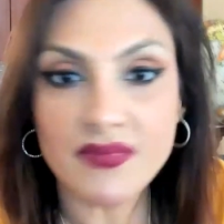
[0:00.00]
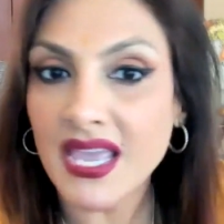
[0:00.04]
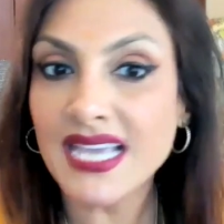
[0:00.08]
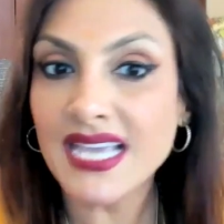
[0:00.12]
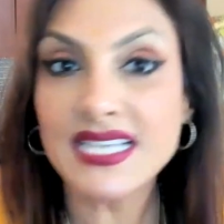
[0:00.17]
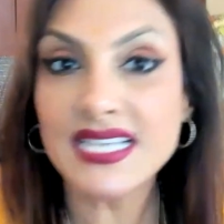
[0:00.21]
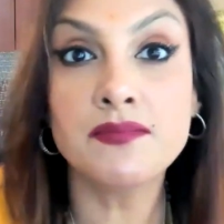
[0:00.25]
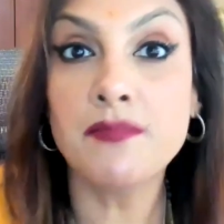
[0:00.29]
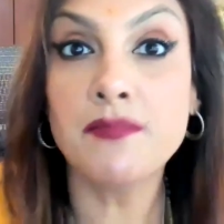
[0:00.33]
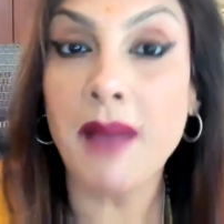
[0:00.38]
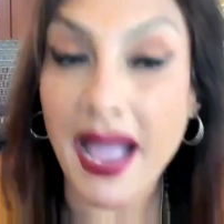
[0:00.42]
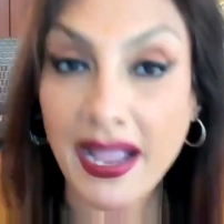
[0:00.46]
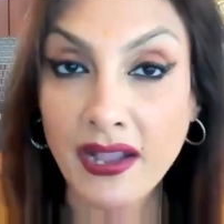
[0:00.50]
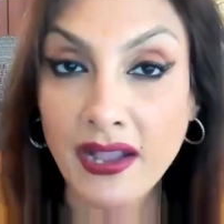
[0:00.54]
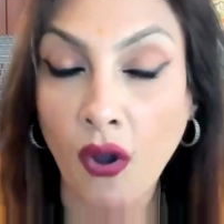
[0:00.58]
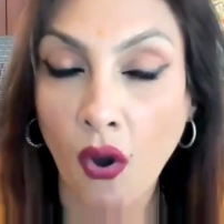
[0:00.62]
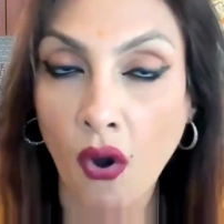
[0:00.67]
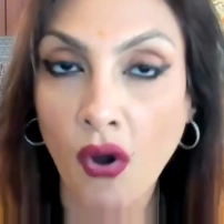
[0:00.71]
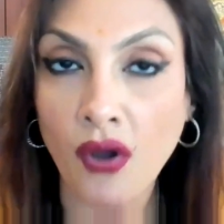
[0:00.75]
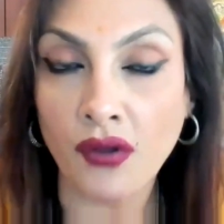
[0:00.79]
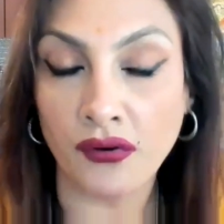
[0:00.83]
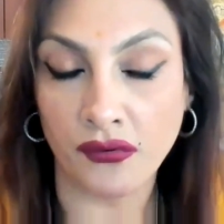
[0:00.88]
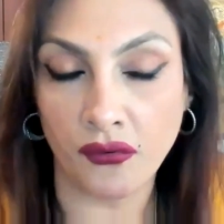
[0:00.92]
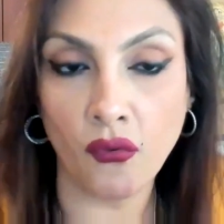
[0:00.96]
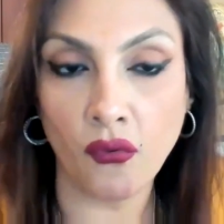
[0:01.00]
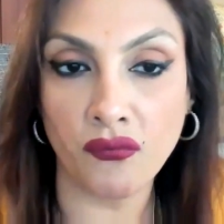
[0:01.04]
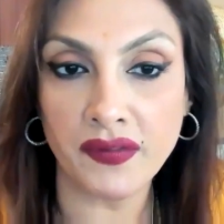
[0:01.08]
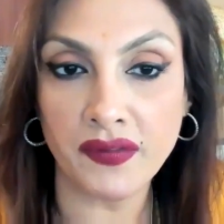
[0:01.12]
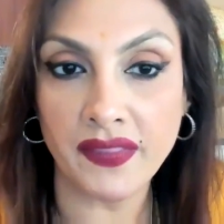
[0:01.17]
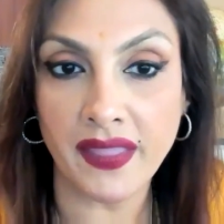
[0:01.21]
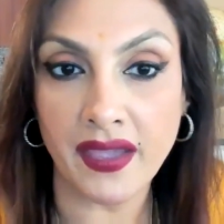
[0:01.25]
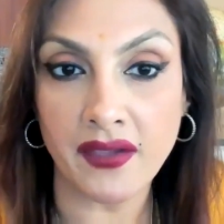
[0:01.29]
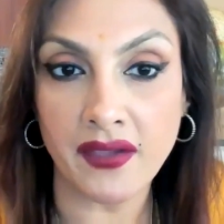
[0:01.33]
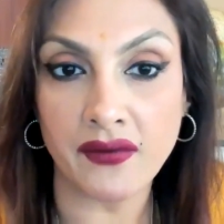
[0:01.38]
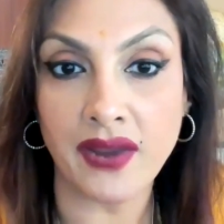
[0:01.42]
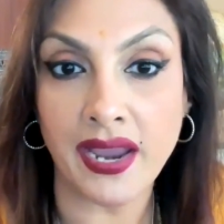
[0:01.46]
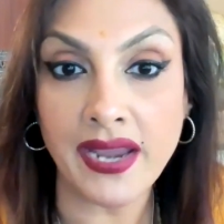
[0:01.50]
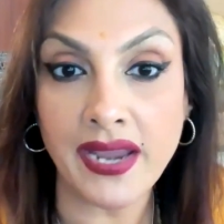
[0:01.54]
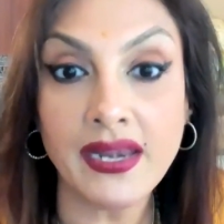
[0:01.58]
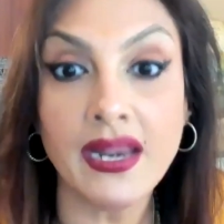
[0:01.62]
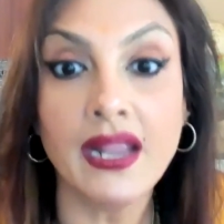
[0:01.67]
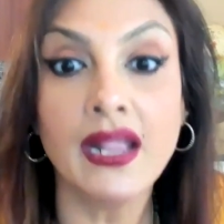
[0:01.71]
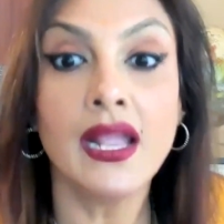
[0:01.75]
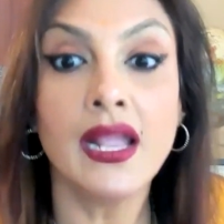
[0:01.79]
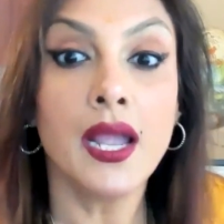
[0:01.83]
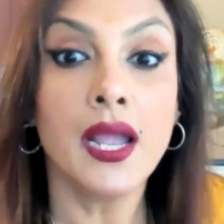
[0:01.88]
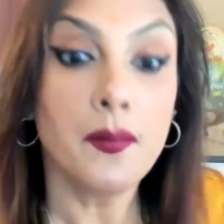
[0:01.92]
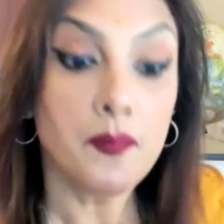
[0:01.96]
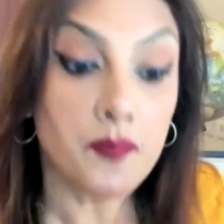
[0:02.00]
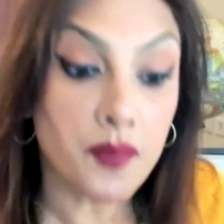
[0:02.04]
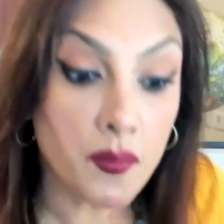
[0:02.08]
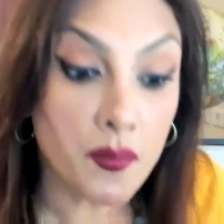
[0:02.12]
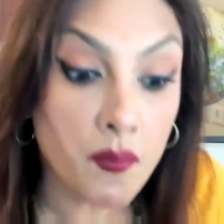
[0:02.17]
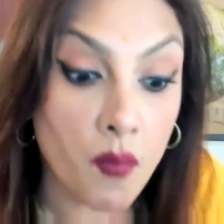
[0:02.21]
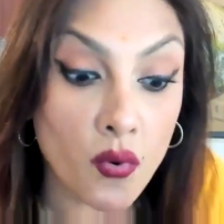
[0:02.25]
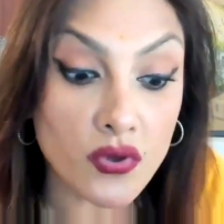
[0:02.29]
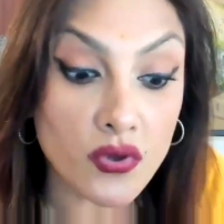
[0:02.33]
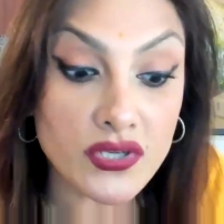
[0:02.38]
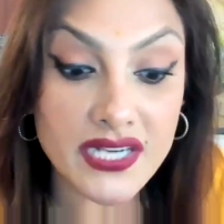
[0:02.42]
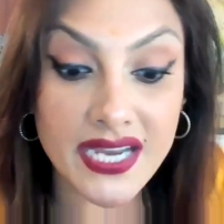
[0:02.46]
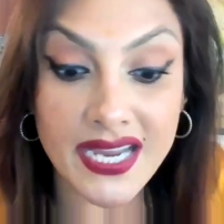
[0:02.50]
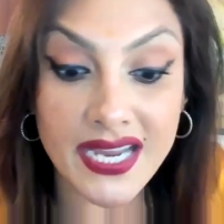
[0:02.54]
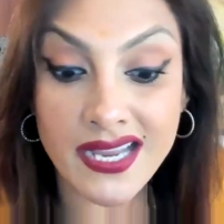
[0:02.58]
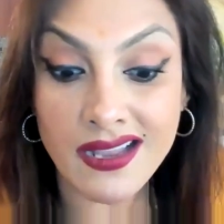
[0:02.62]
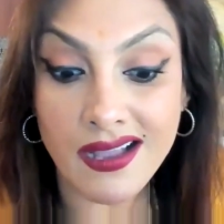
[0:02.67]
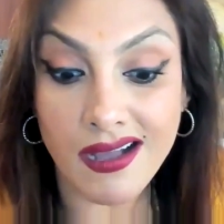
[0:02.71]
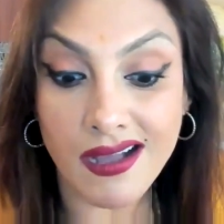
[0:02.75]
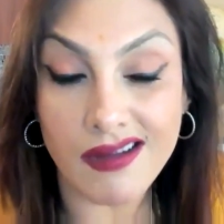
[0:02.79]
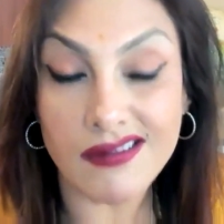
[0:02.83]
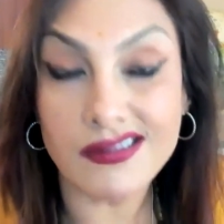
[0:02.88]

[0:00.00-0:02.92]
is bang on over there, right? Promoting